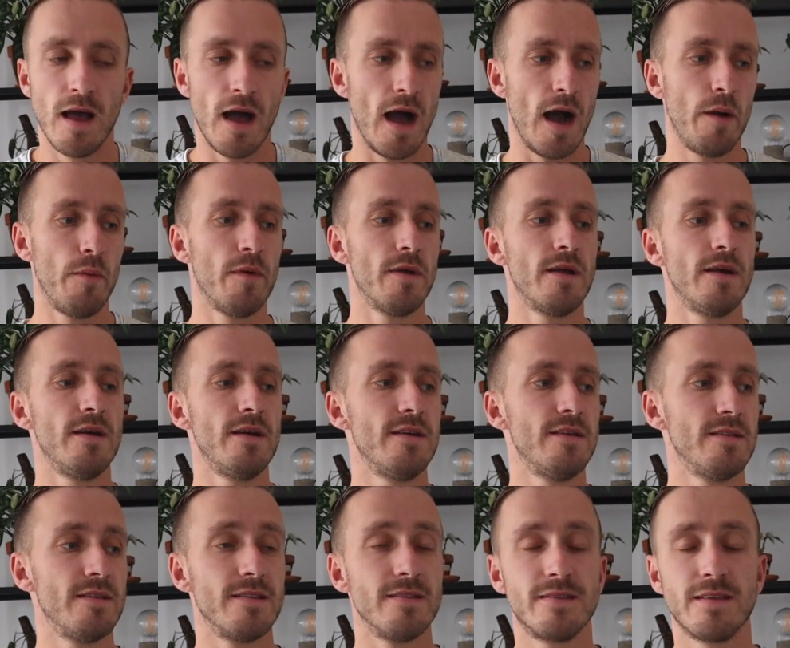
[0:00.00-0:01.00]
I wanna
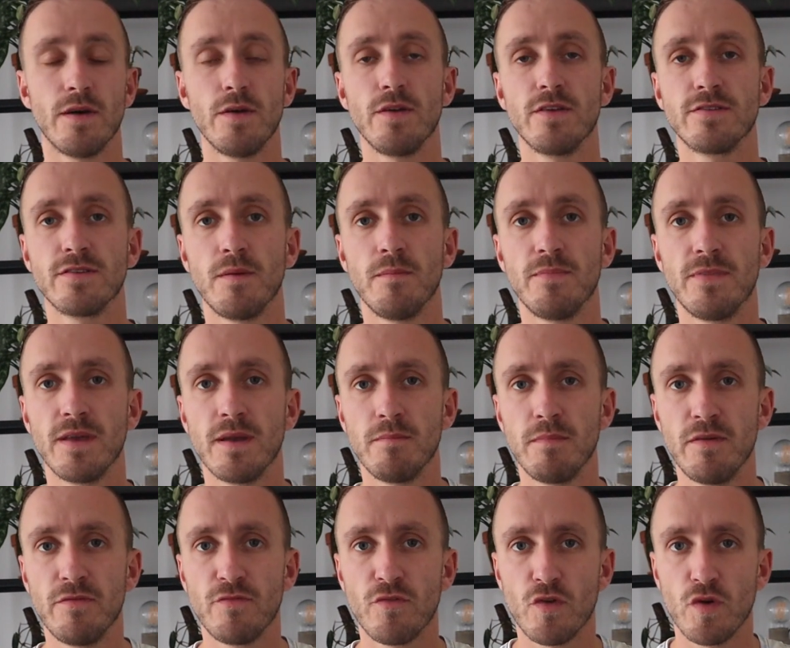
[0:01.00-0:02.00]
tell you something
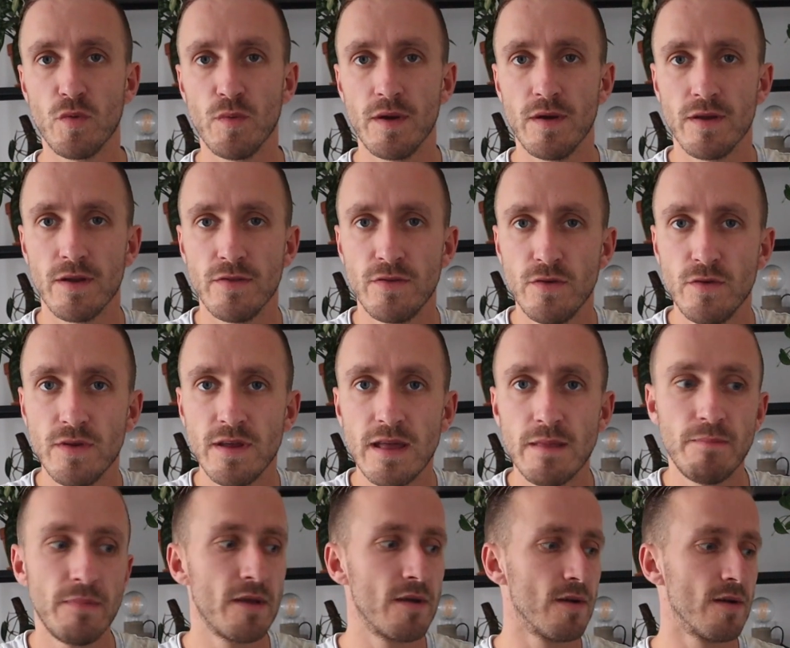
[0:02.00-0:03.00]
before we're gonna do
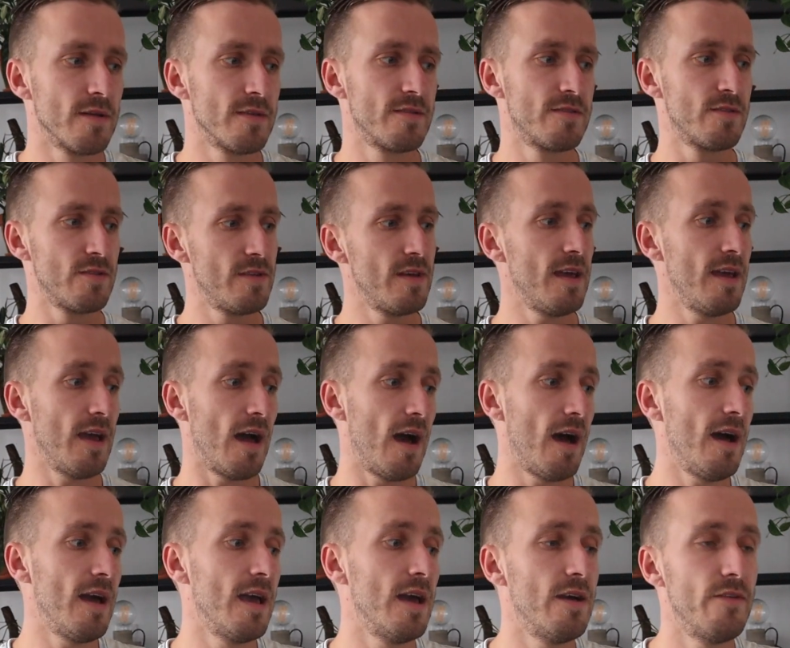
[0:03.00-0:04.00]
that, because today
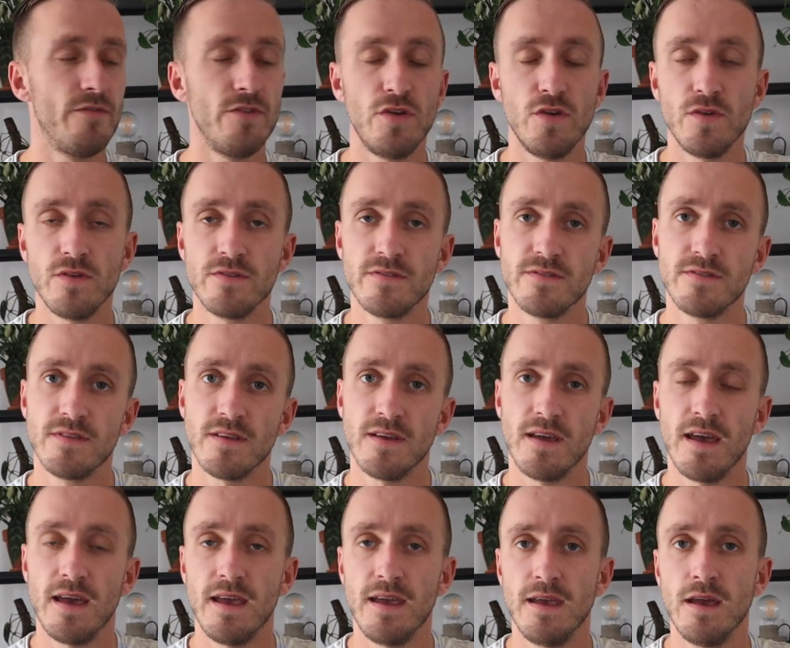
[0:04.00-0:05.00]
I have used
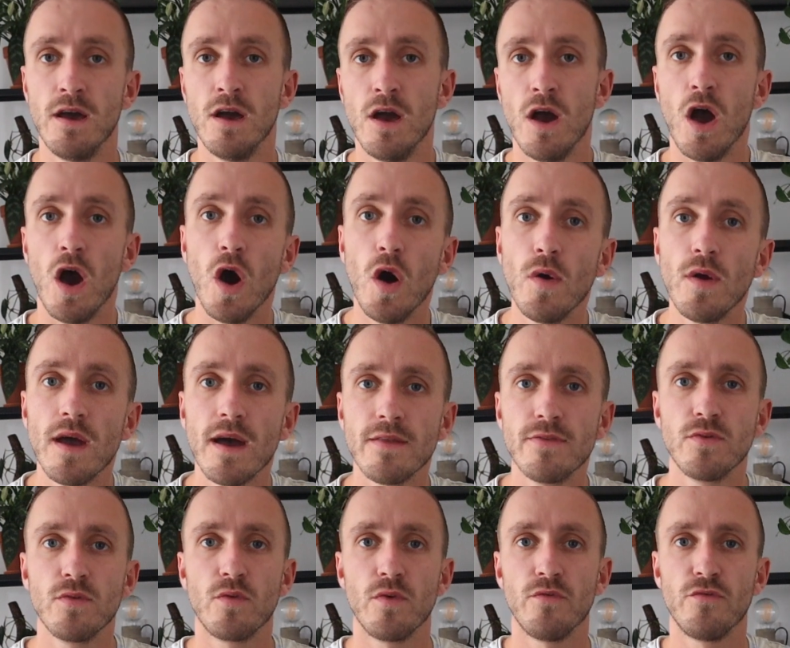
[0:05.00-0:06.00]
a Hoya
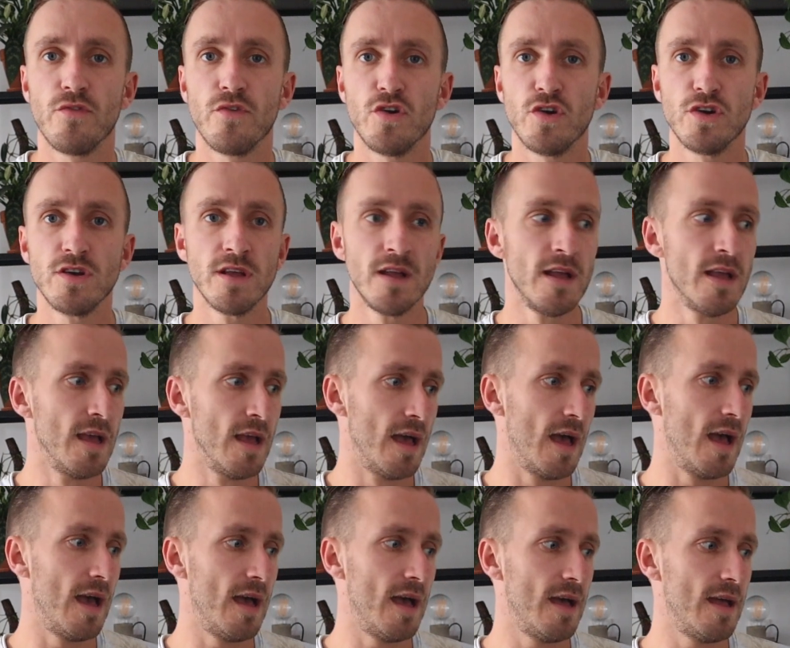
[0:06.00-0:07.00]
to convert,
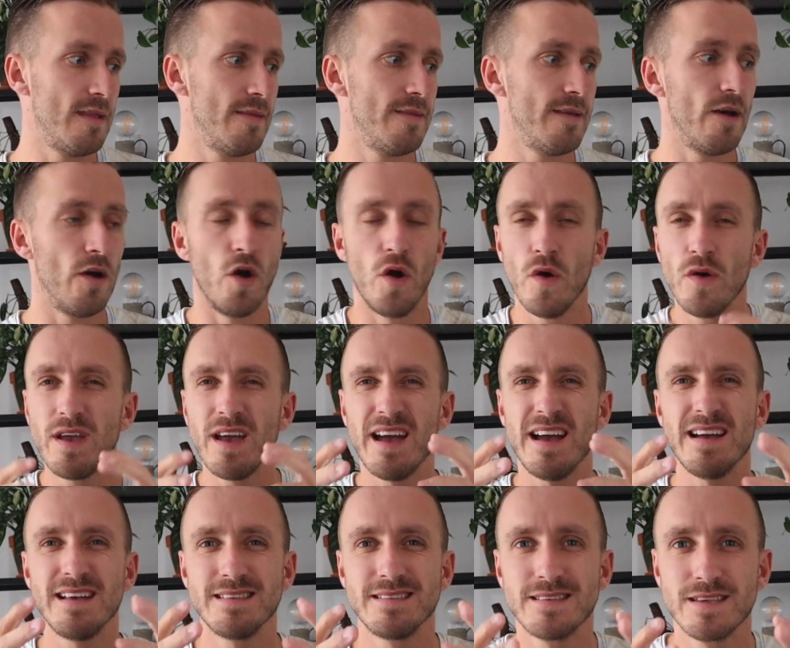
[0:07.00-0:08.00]
and the Hoya
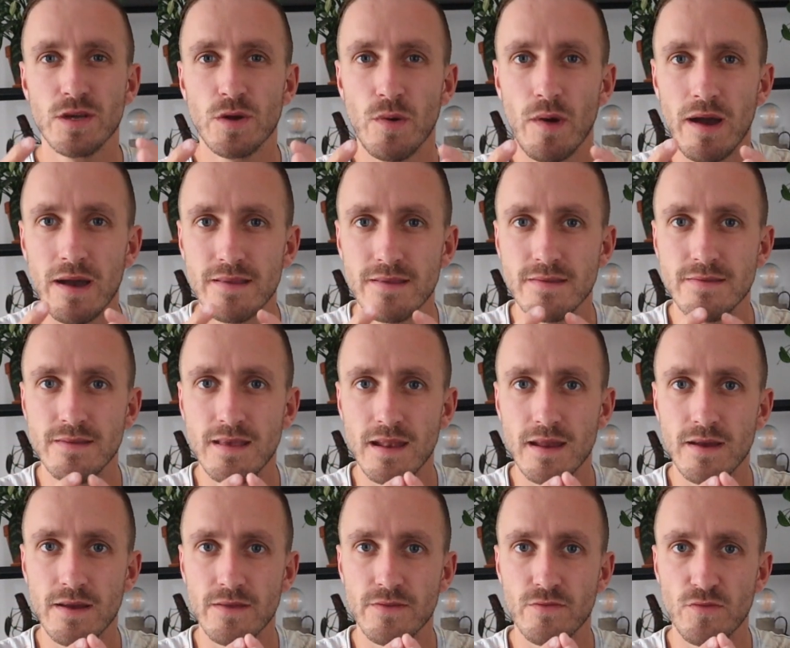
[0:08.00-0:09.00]
has quite
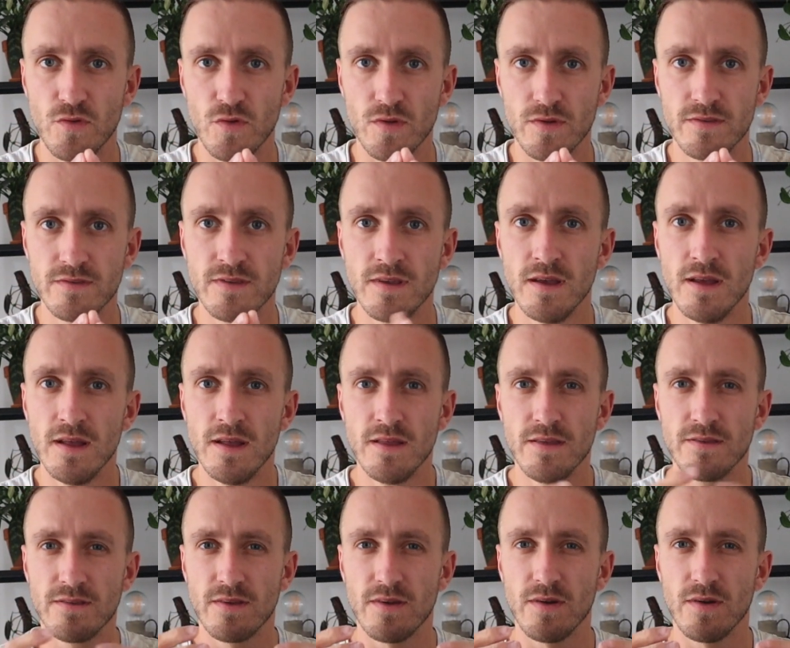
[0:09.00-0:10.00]
delicate roots,
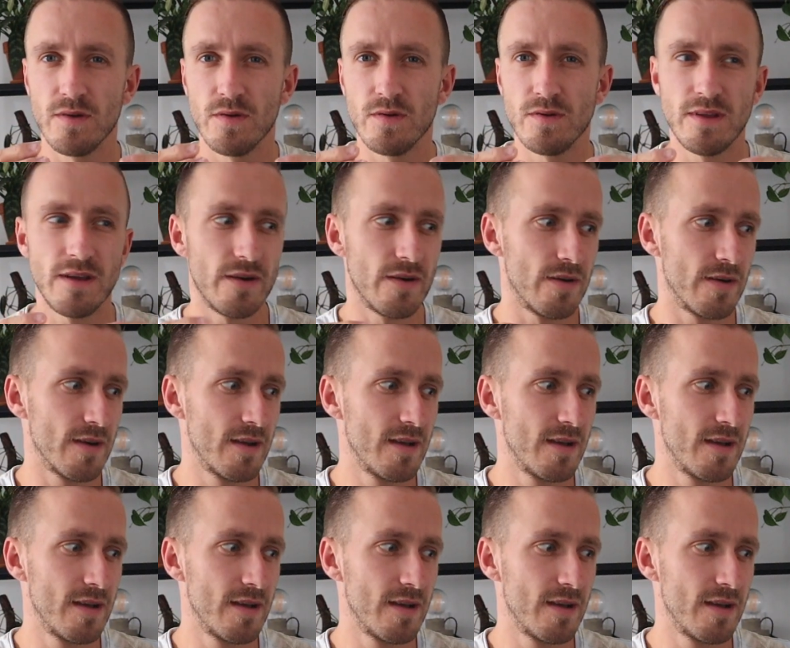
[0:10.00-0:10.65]
so they are